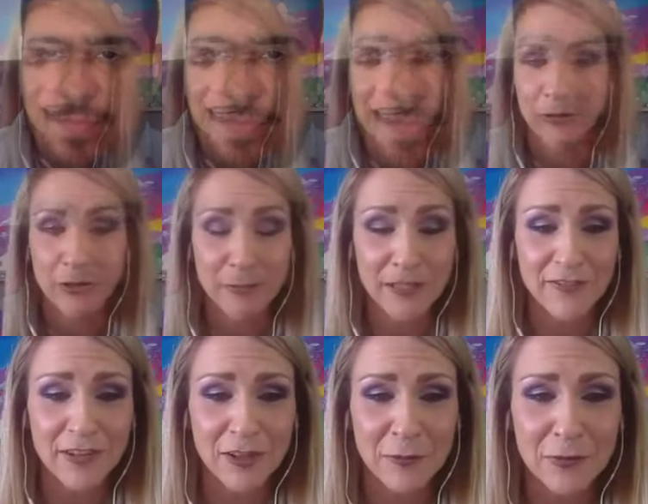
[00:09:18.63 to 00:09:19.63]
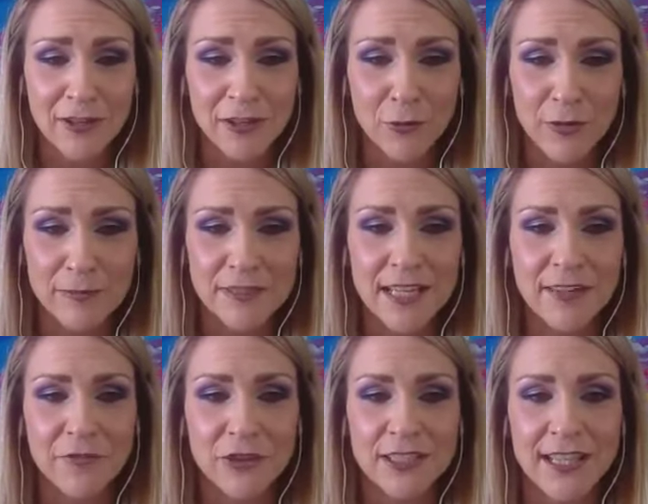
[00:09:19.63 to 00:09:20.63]
it would be available on the
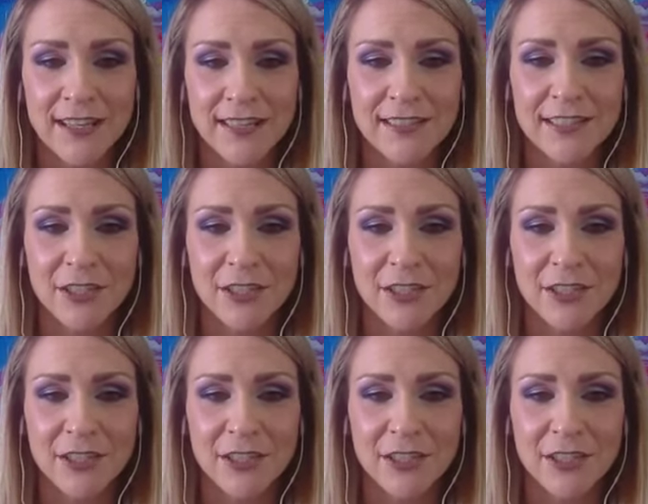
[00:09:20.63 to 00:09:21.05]
website for tenants